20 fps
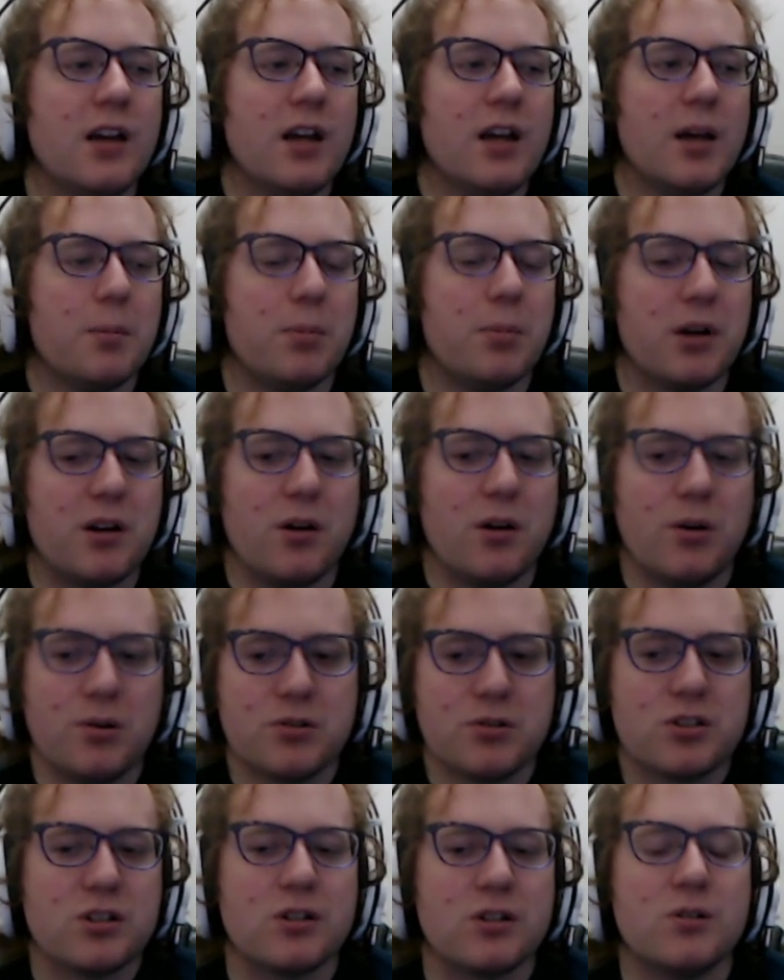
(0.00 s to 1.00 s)
but
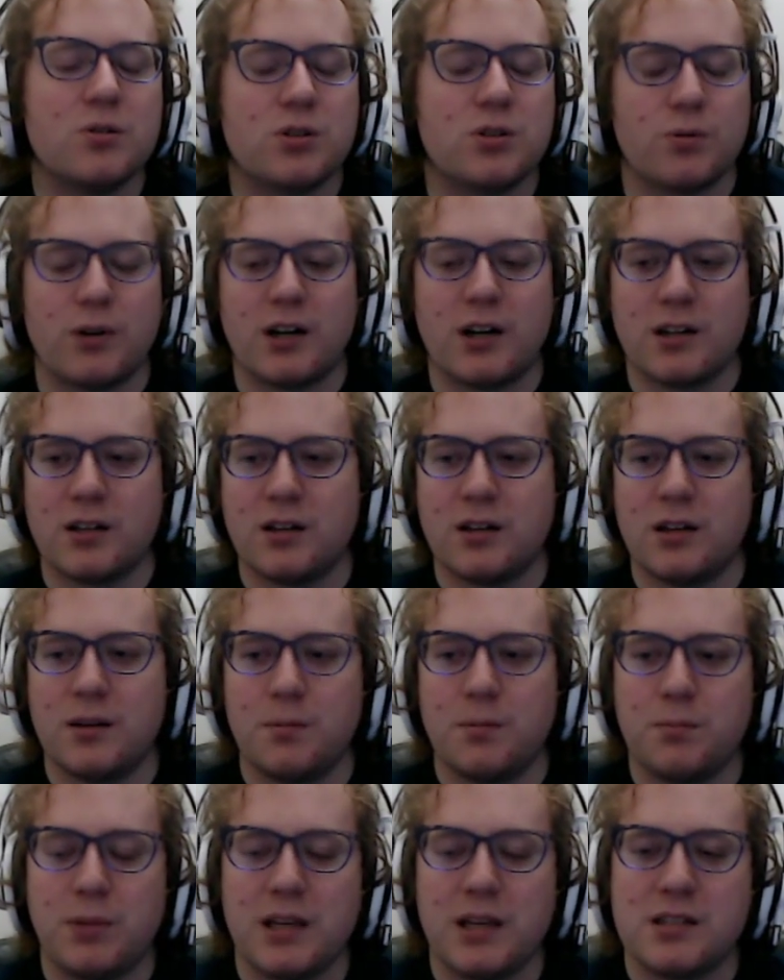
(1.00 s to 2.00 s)
also
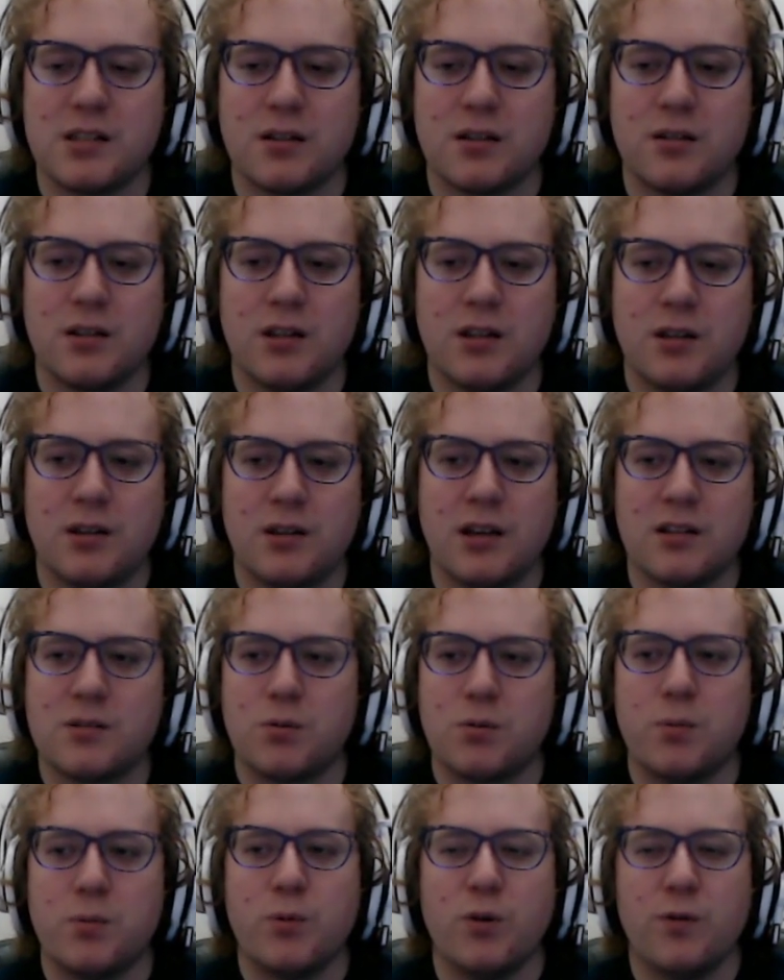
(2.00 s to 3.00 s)
Daraka basically gets
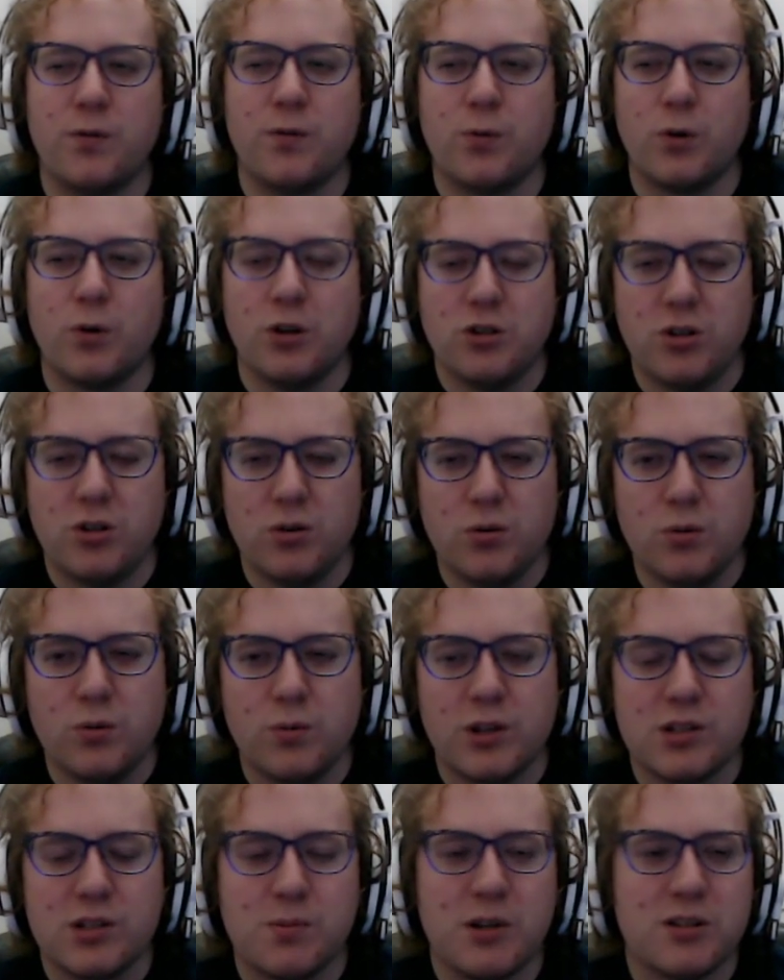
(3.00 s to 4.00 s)
removed for 2,
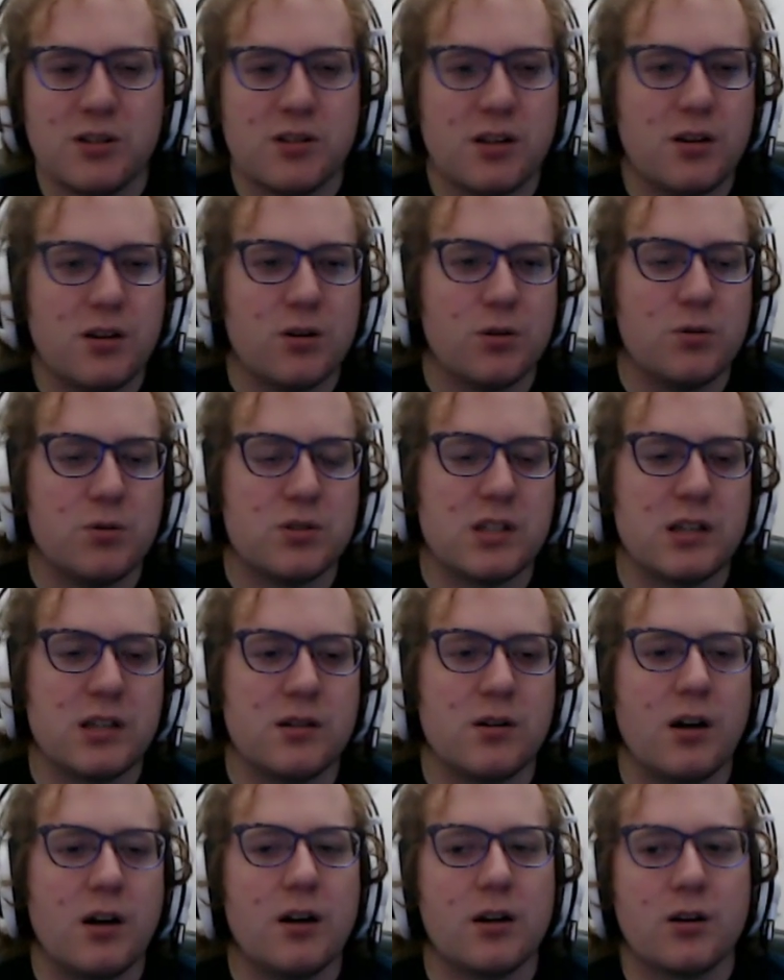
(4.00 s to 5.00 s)
which means that you're losing
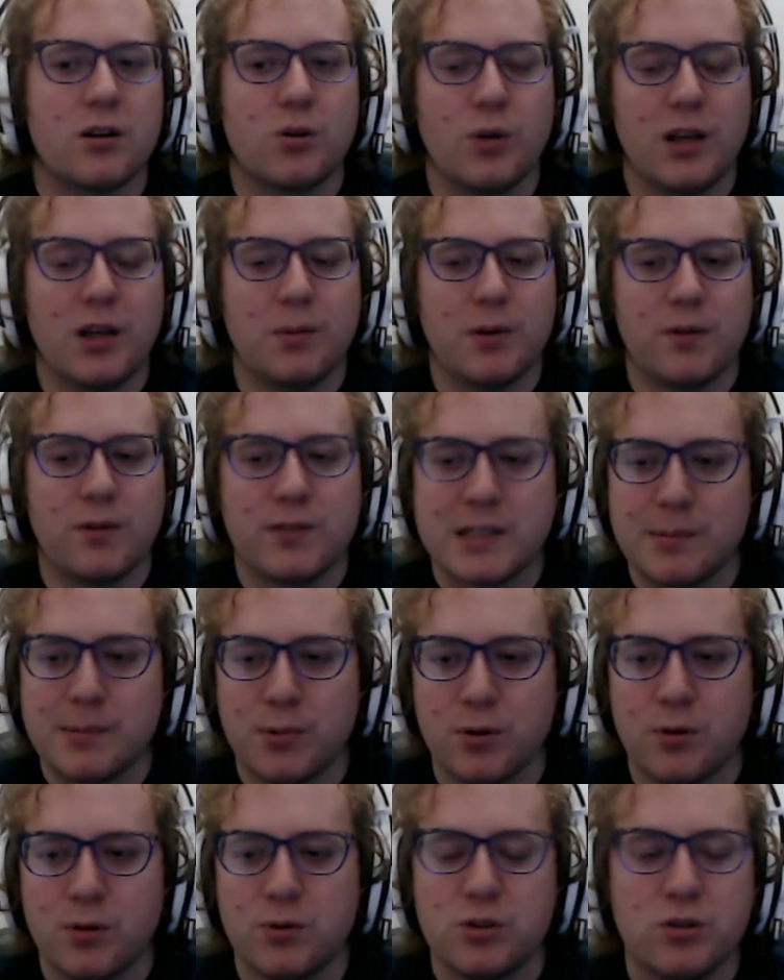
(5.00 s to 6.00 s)
quite a bit of
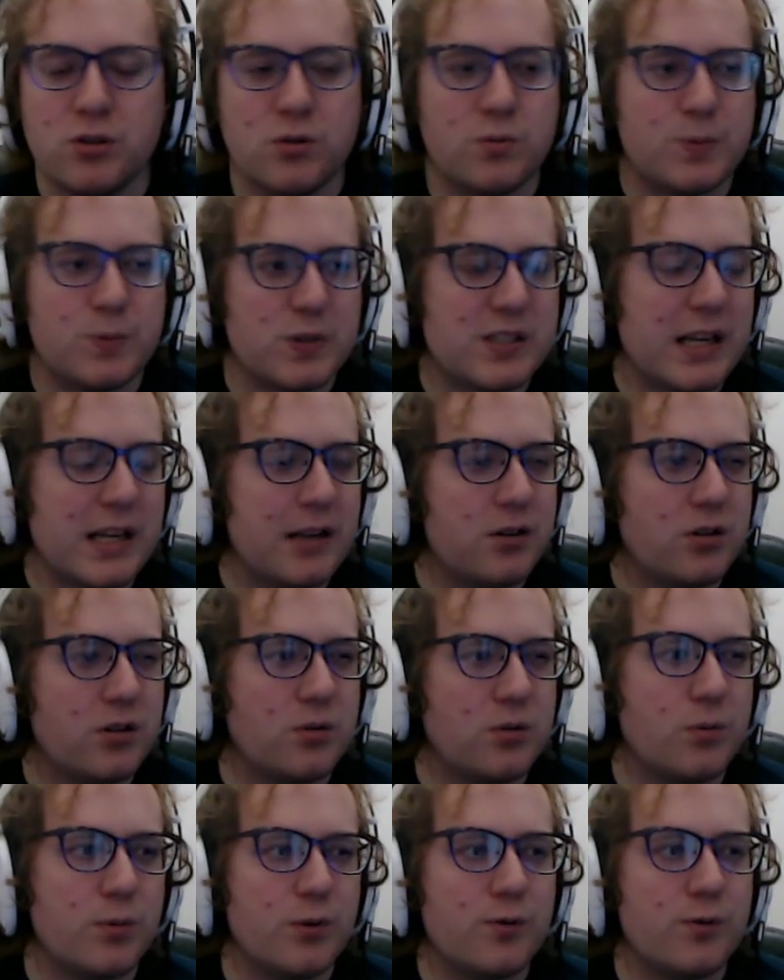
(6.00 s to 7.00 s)
tempo to standard
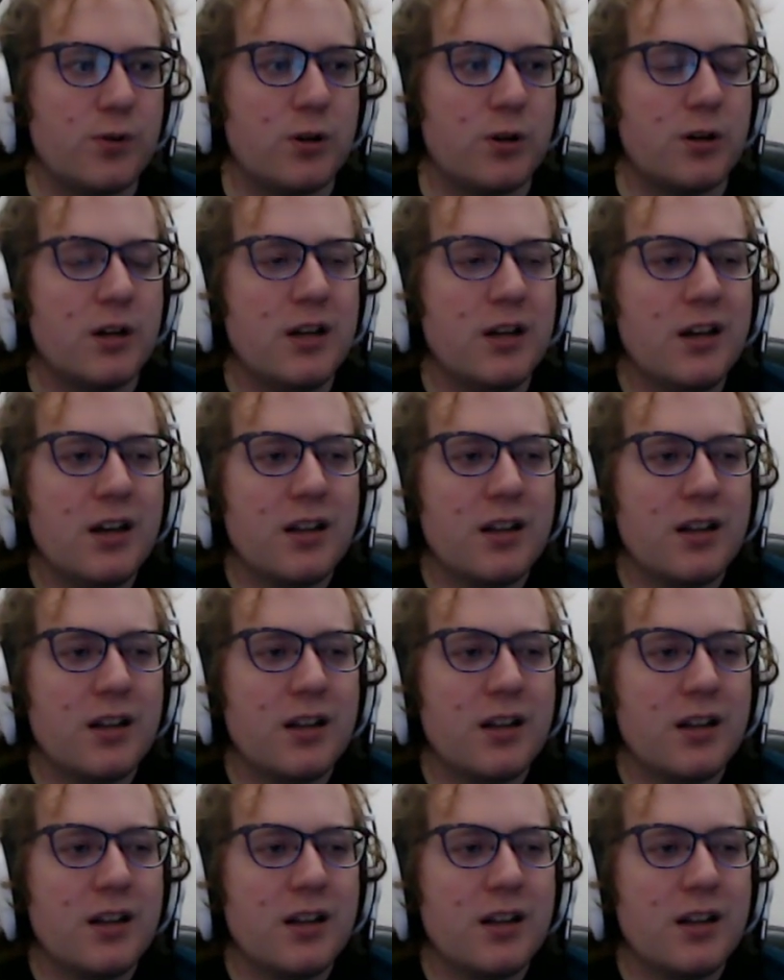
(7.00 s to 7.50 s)
removal.